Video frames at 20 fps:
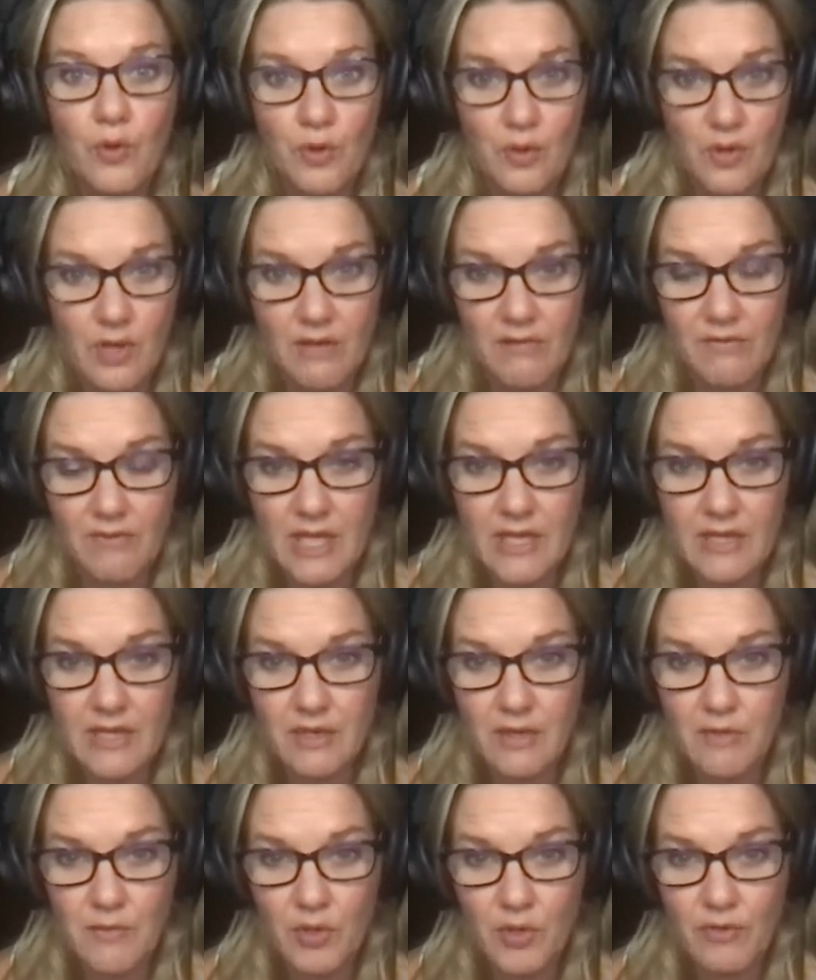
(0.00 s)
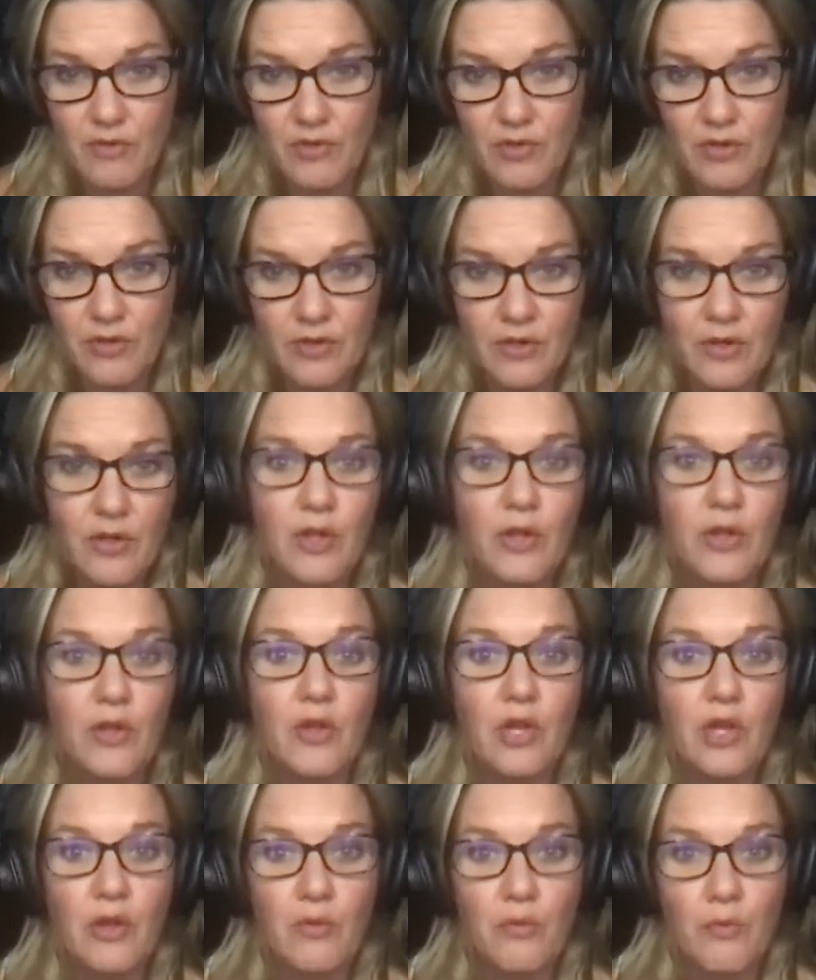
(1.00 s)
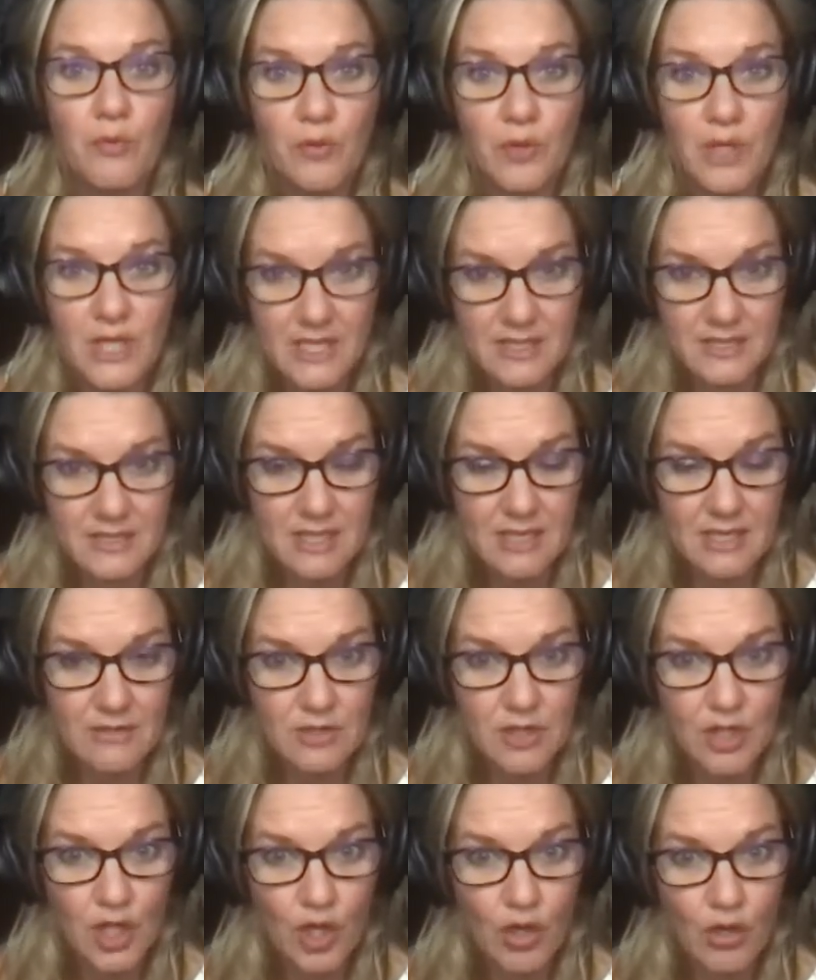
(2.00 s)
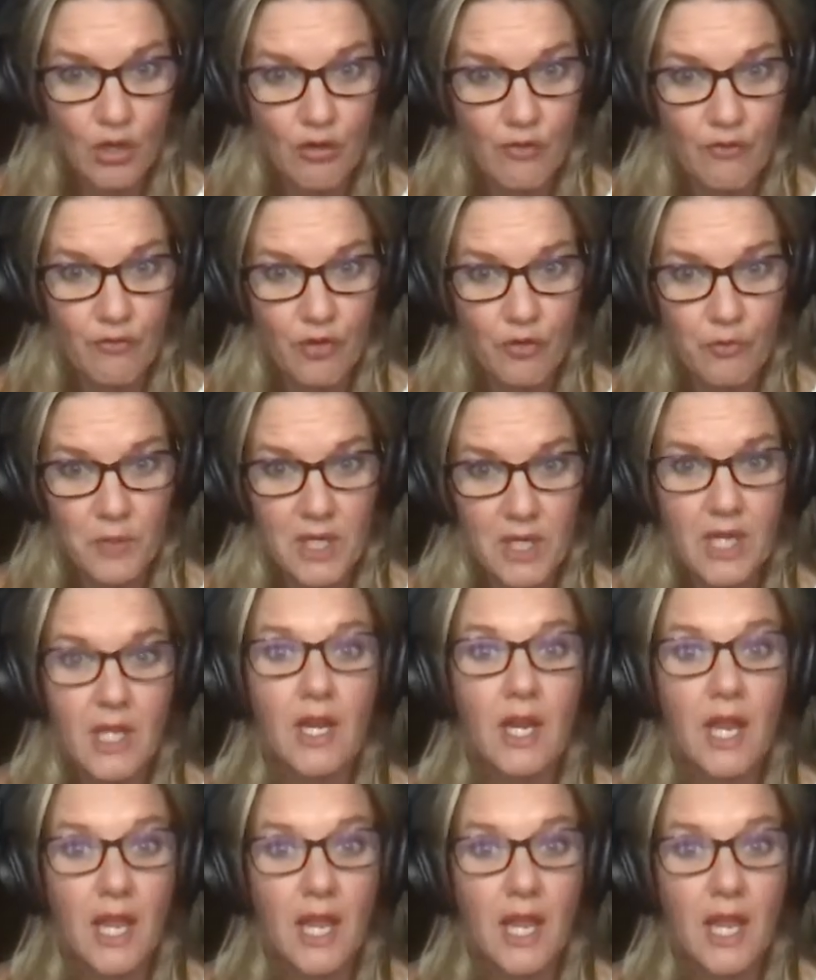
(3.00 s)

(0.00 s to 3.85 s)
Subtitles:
I invited him over. He said he was going to go home for a minute